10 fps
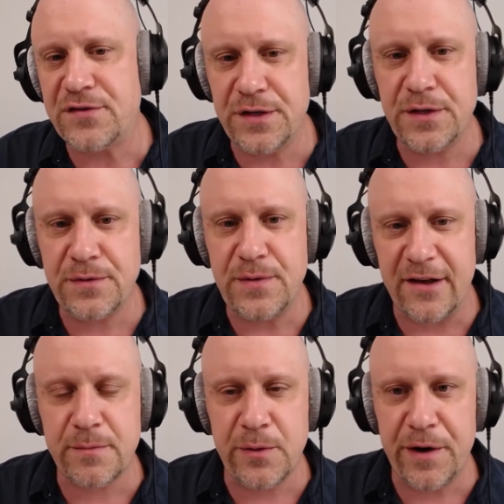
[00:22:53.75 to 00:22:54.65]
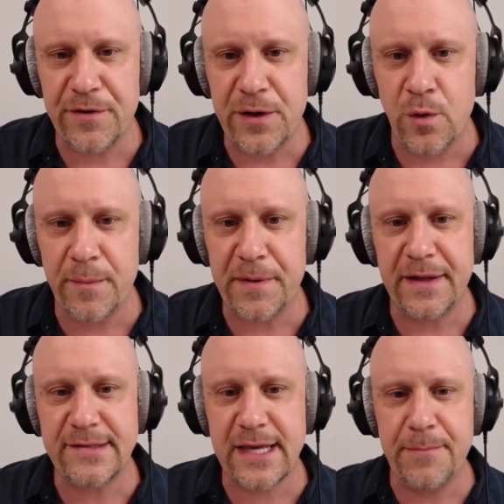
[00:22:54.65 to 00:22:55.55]
You can ask me whatever you want, but
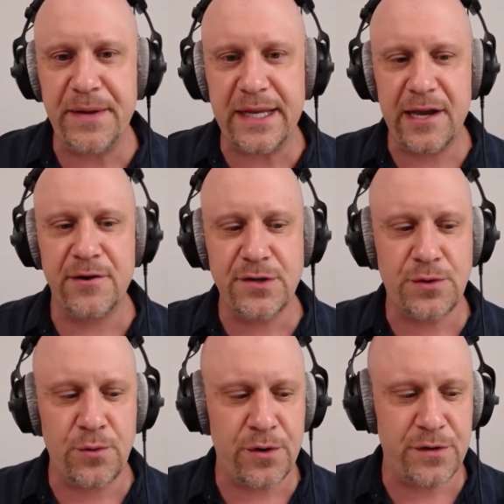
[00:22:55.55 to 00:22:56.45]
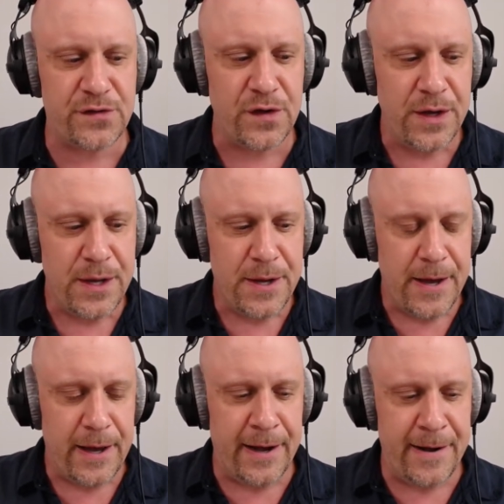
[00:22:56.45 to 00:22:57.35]
let's keep it geared towards,
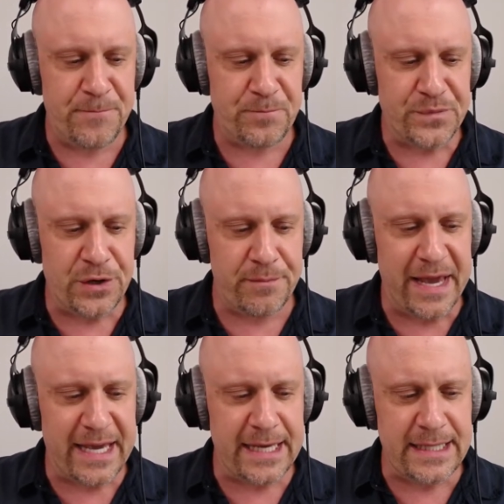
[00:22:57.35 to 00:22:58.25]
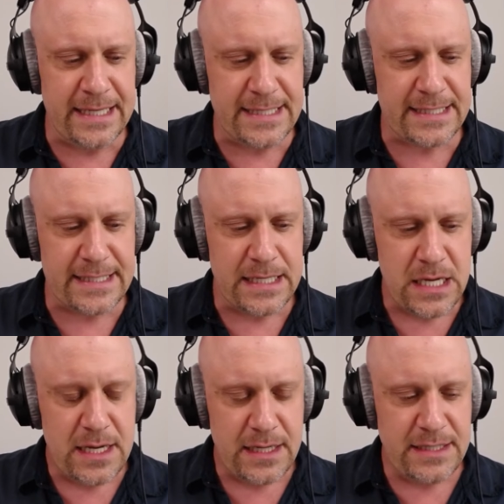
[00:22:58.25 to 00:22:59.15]
you know, making these
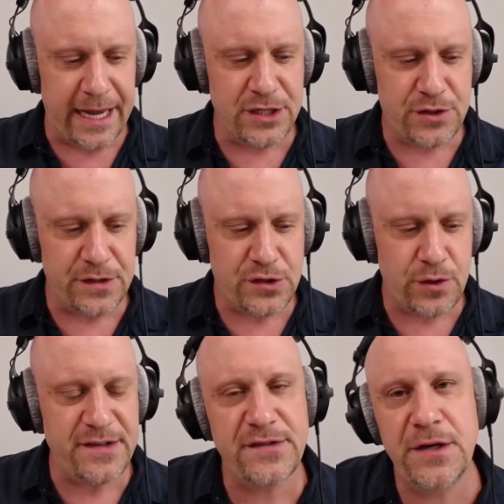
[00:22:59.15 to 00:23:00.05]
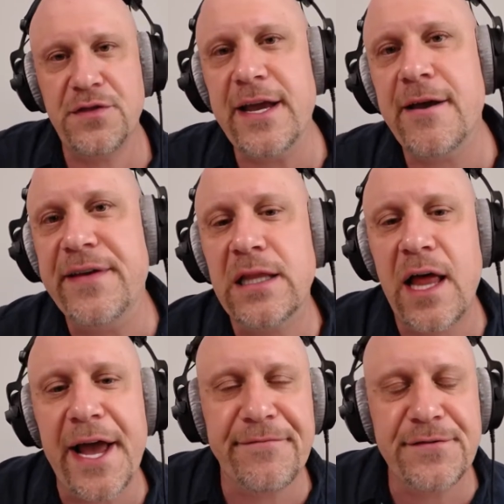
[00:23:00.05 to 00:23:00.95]
dangerous choices. You think of in
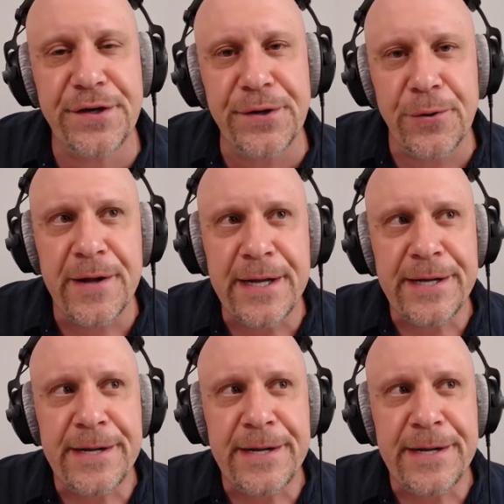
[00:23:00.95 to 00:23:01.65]
life too.